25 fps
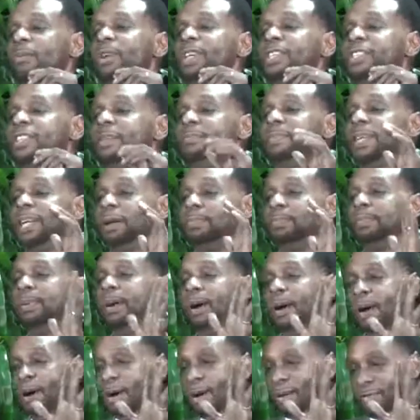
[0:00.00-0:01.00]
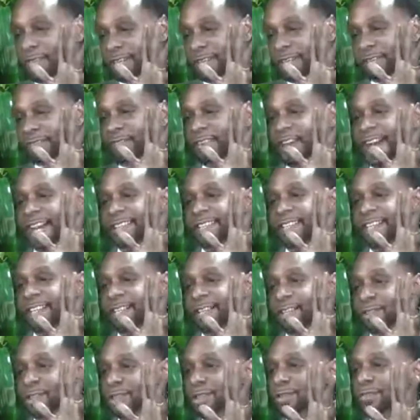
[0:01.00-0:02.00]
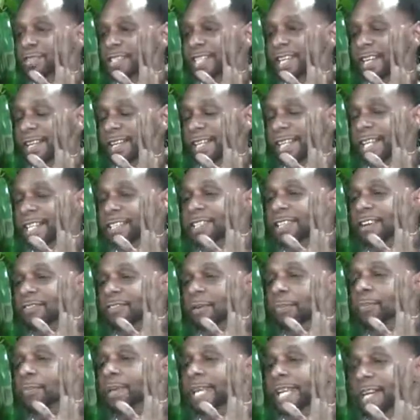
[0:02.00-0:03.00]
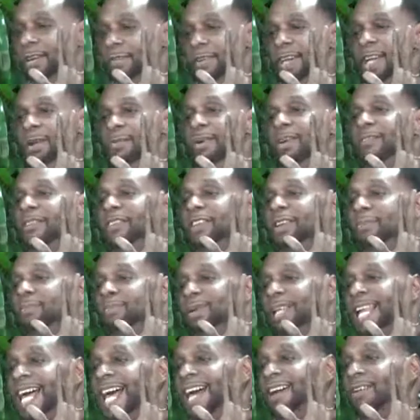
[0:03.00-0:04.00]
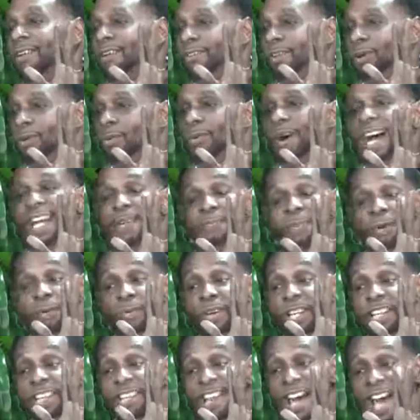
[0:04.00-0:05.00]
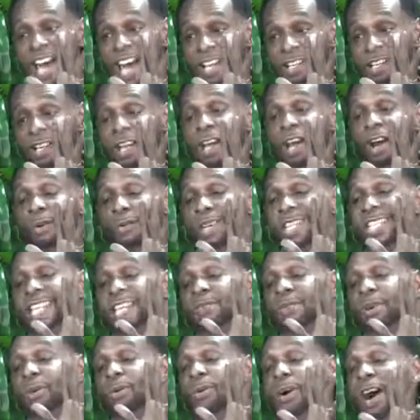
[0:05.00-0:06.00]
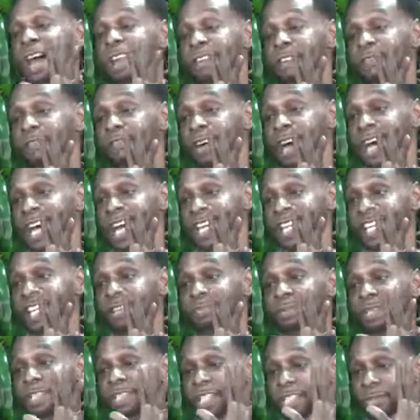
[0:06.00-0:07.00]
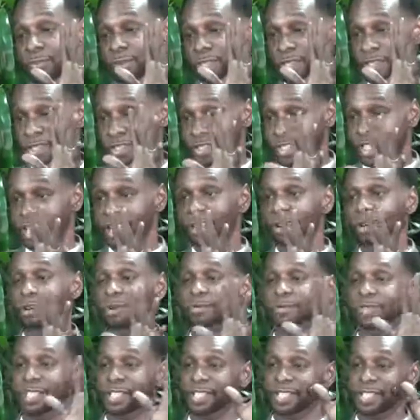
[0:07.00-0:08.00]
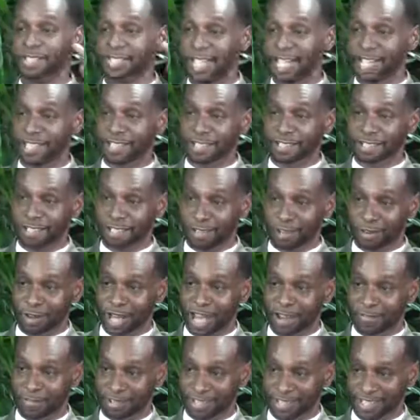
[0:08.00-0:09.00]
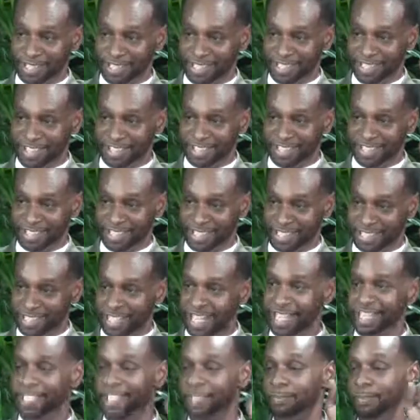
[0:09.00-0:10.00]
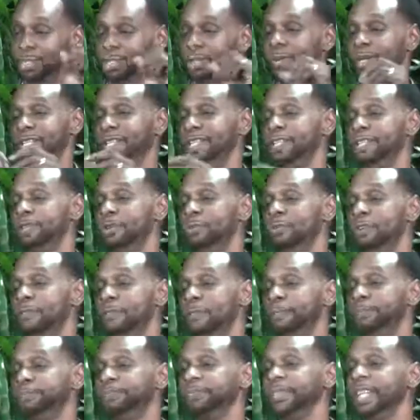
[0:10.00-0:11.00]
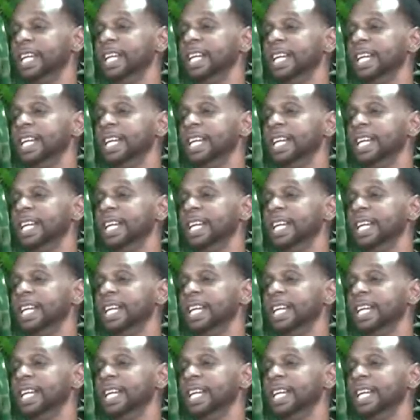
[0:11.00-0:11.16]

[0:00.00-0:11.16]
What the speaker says: We should be appalled at the fact that youth killing each other, period, whether they're black or they're white, but we're not. Right. We keep qualifying it because we still have a distinction between the two of them.